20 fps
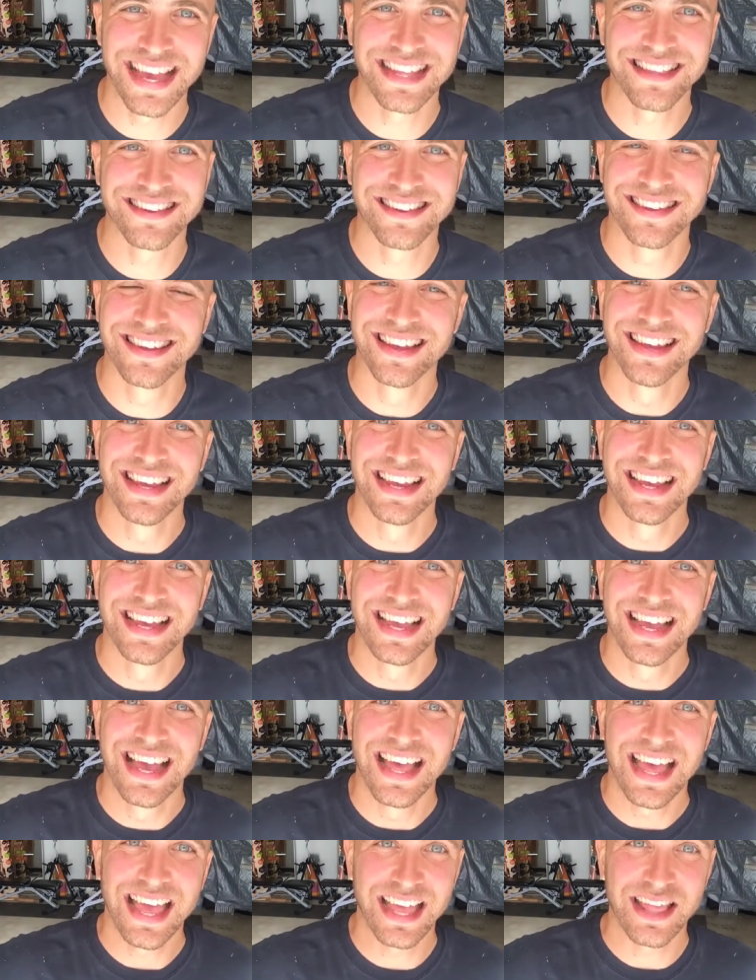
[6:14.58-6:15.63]
that's,
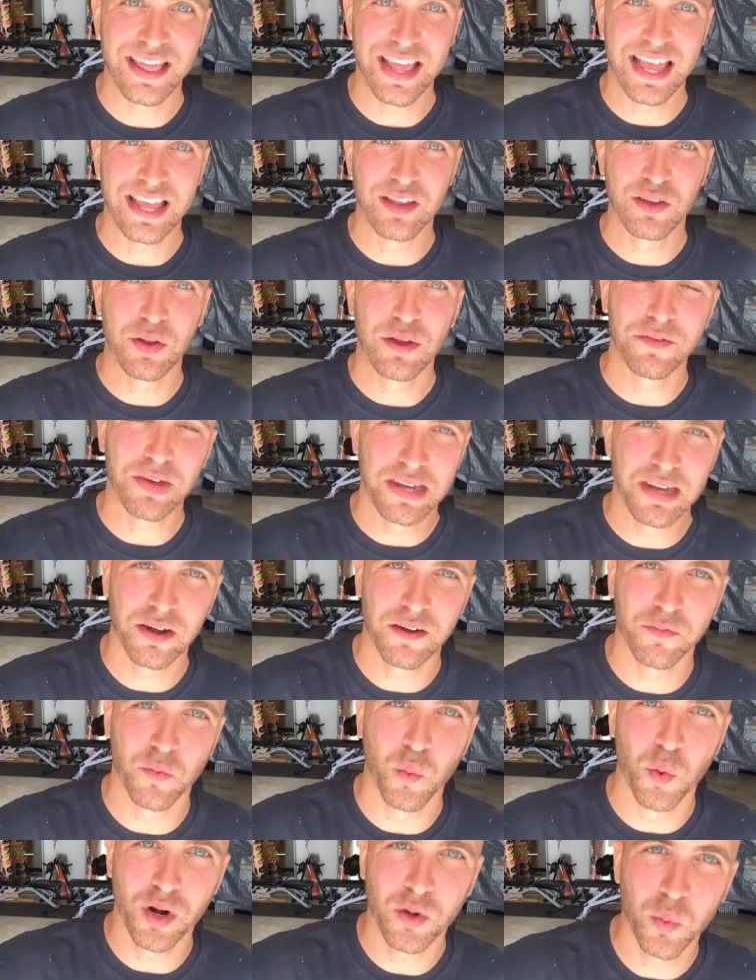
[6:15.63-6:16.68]
and, and you ever hear
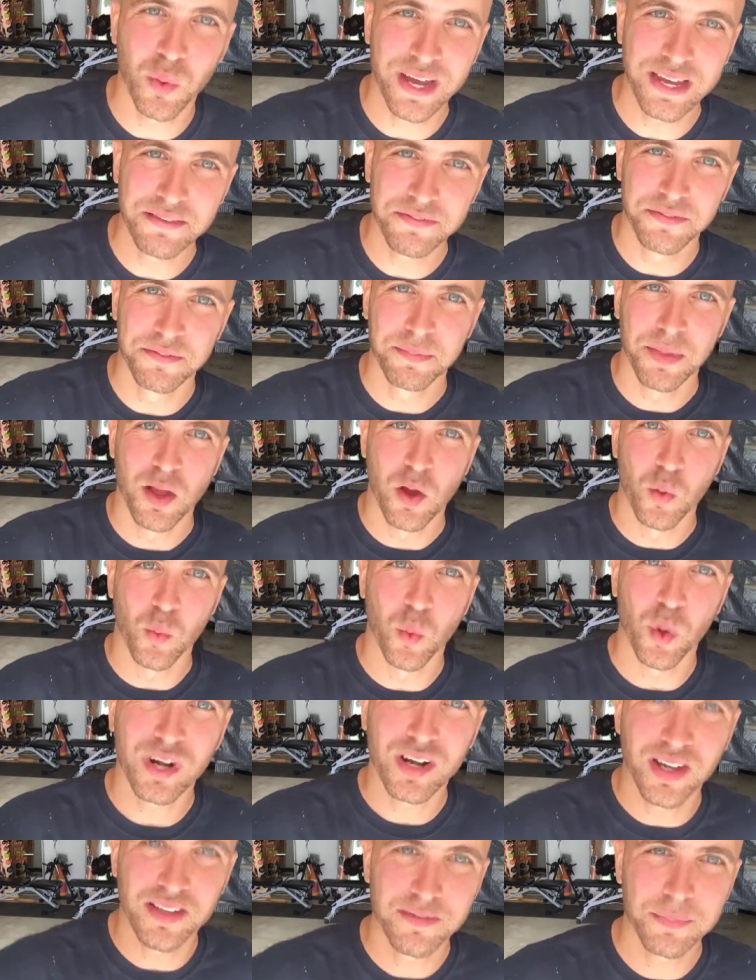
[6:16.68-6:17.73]
of work wife,
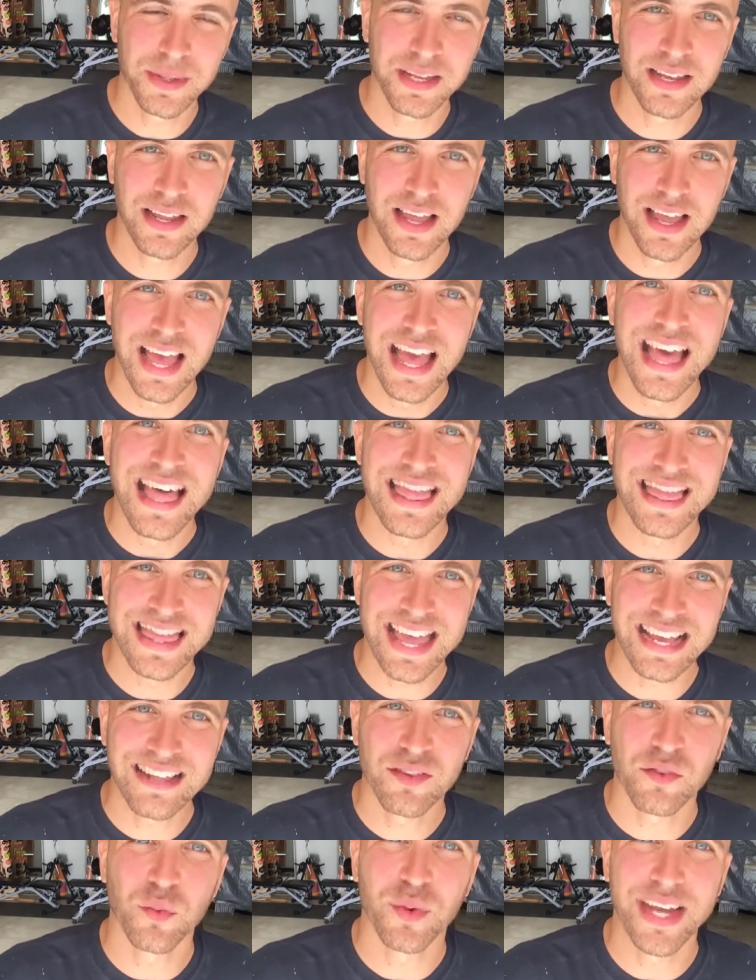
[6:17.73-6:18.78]
work husband?
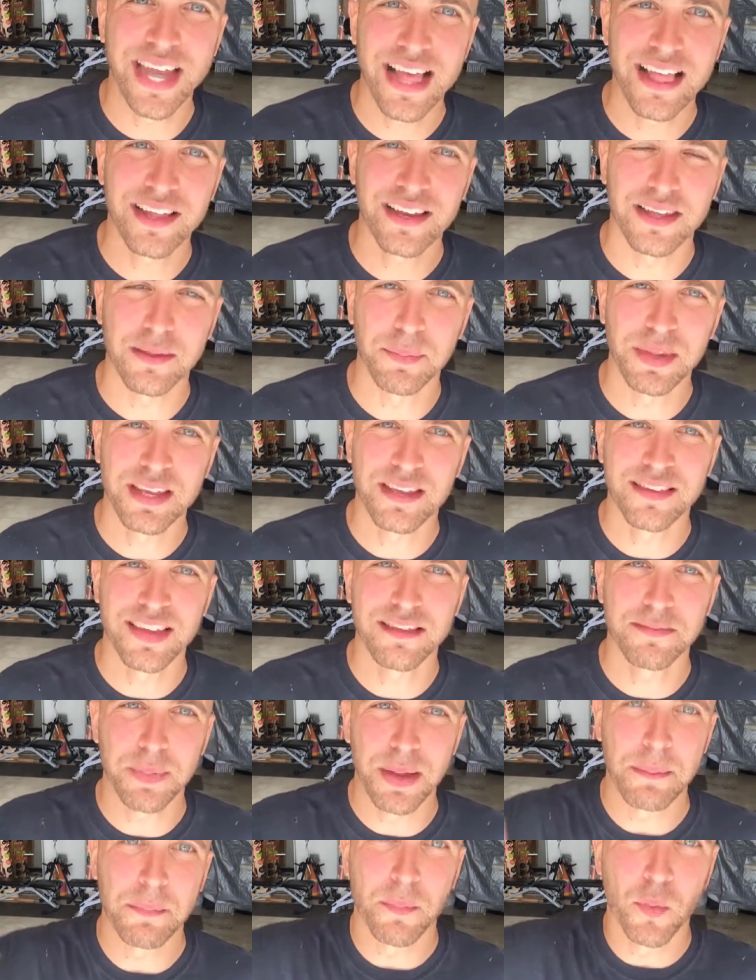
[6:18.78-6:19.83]
That's a reality because they
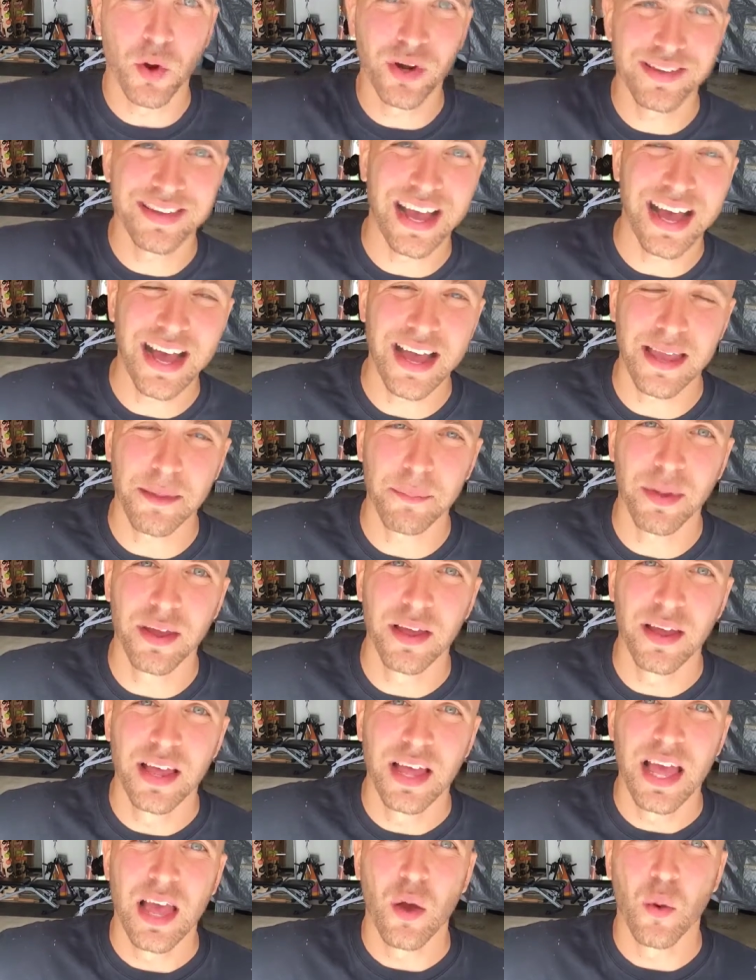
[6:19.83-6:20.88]
spend more time
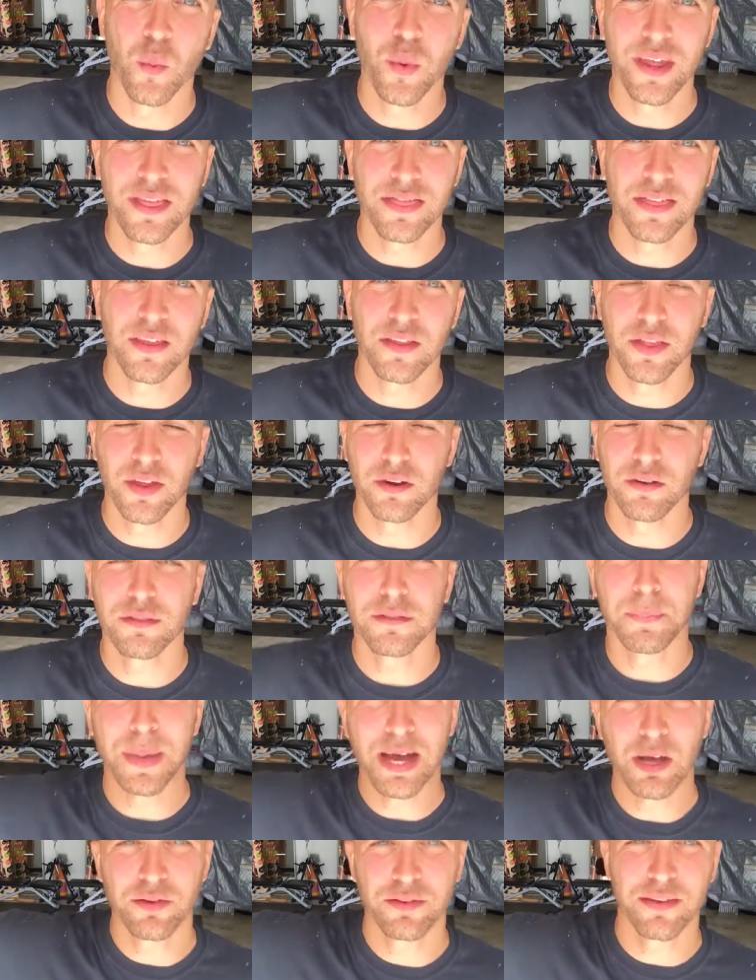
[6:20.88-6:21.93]
with their
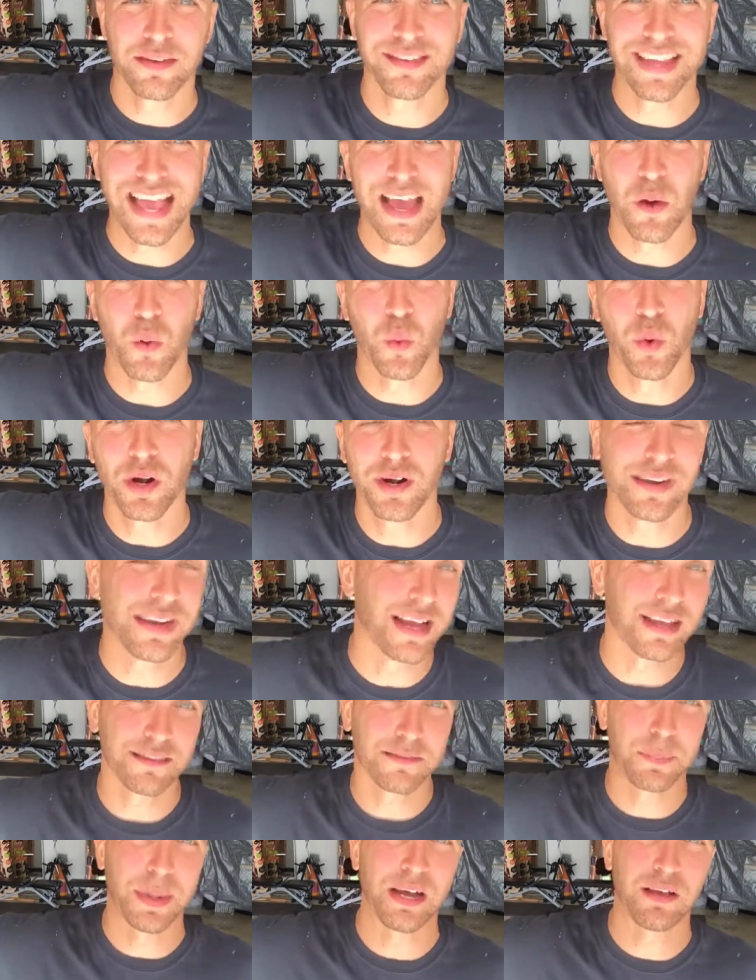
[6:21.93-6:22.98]
spouses at work,
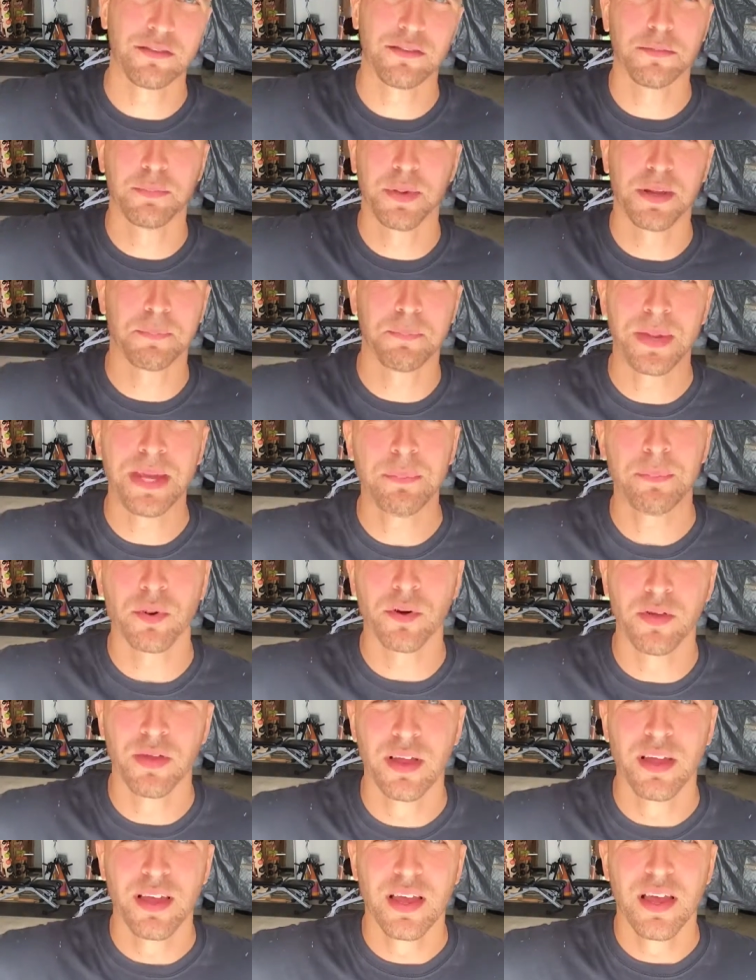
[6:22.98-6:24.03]
not spouses, but
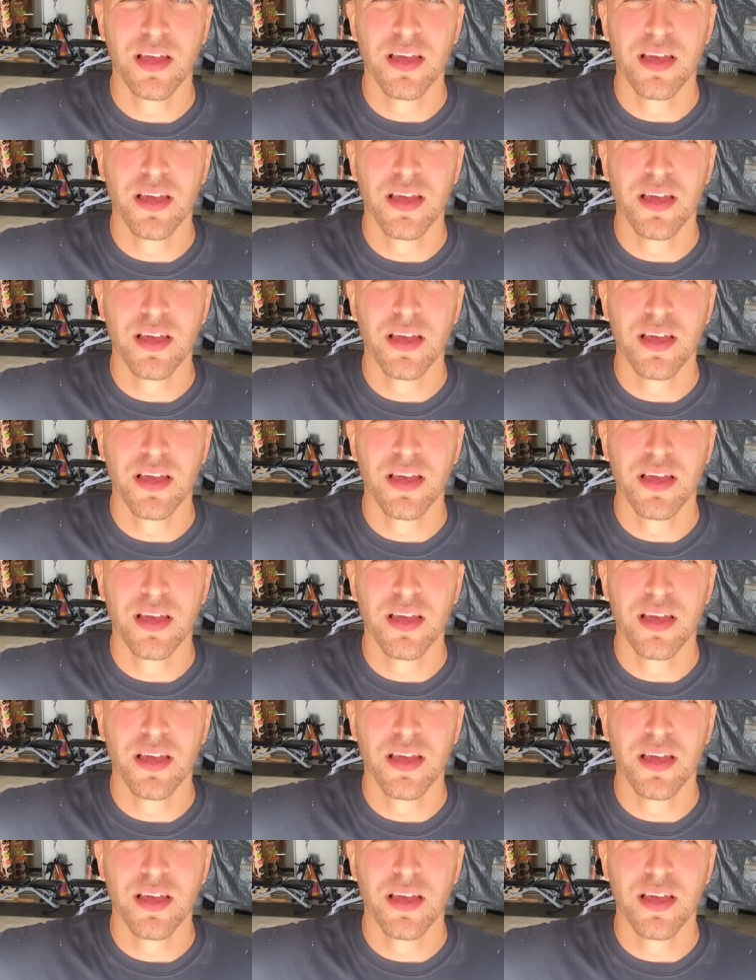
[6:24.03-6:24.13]
people,